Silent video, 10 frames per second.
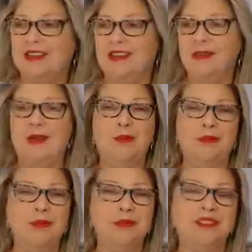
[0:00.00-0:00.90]
coming up
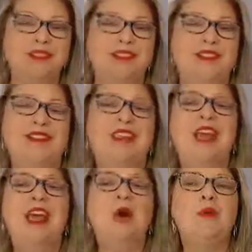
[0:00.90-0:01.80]
real soon,
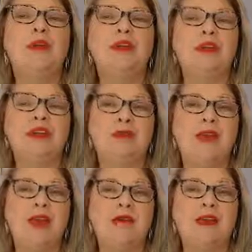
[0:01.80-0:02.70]
we are going to be
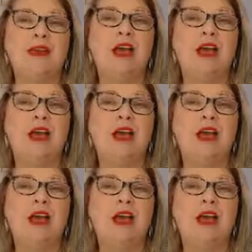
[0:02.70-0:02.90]
having